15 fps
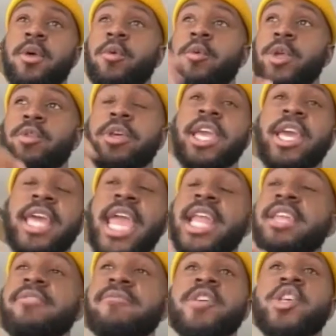you're looking at
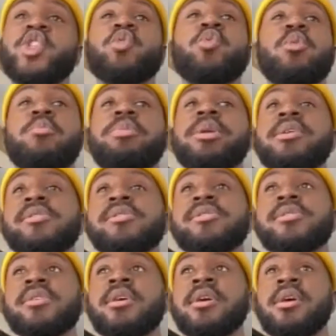any visual
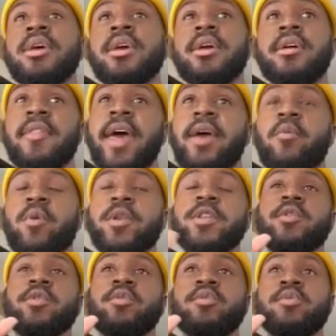piece that when
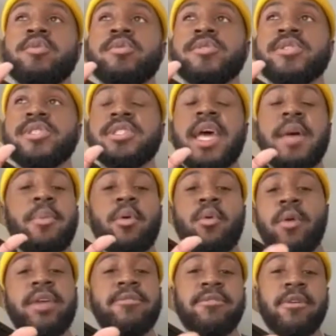you step
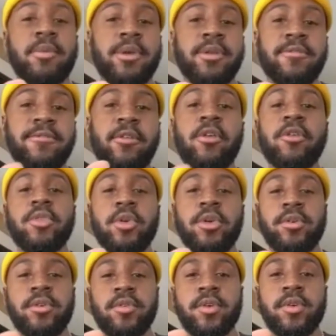away from it
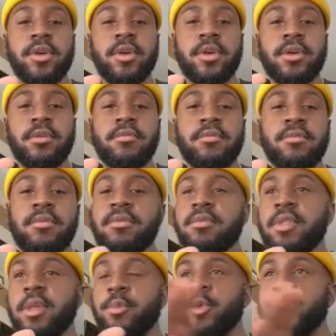further,
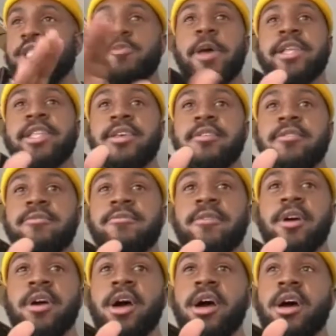the perspective
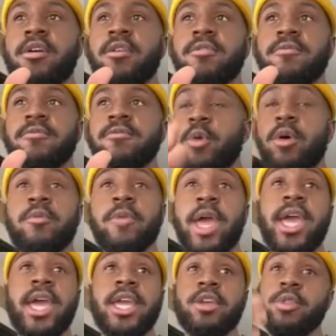of, well,
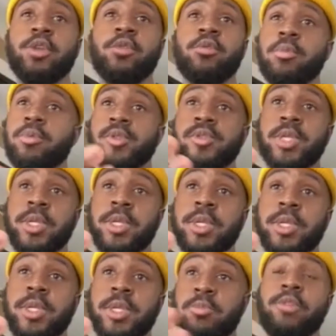your
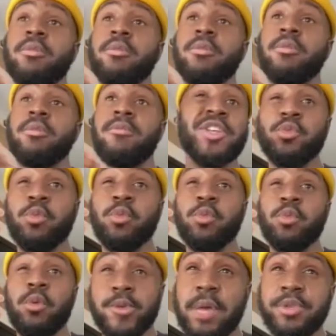literal
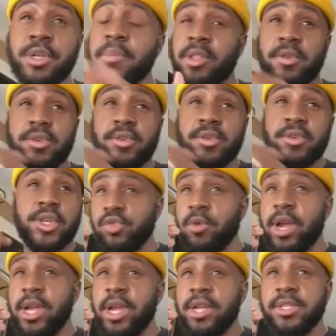visual perception. I mean, there's
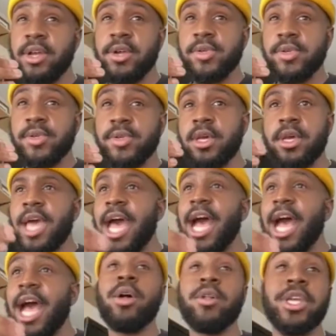constraints. There's
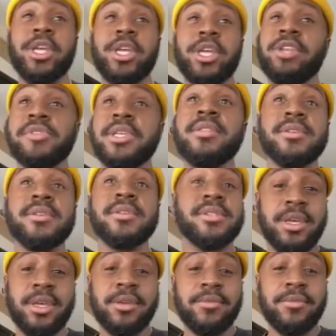how well can you see
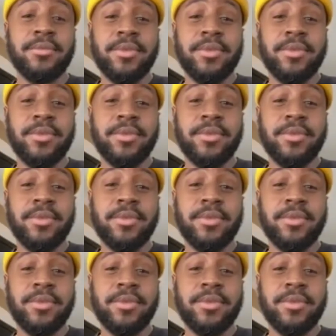this thing?